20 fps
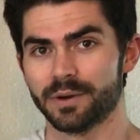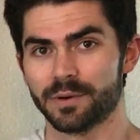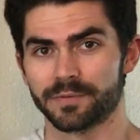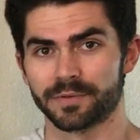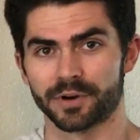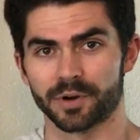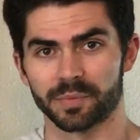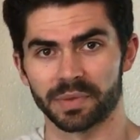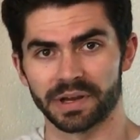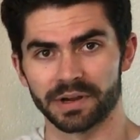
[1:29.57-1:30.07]

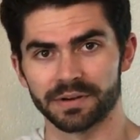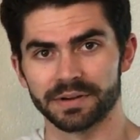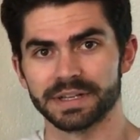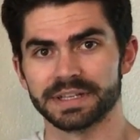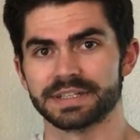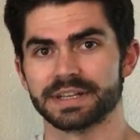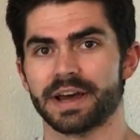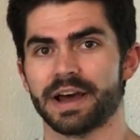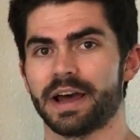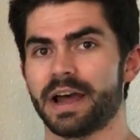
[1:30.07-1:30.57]
over a period
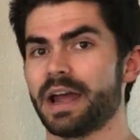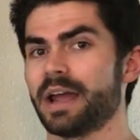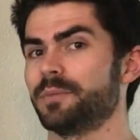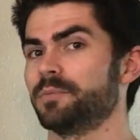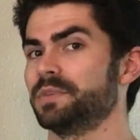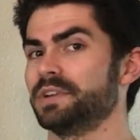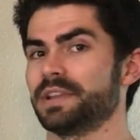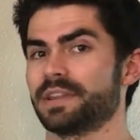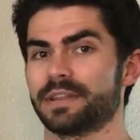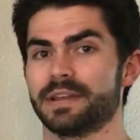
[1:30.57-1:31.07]
of
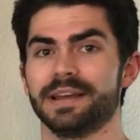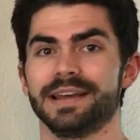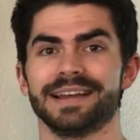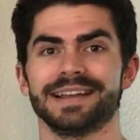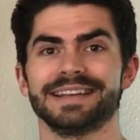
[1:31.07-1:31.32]
time with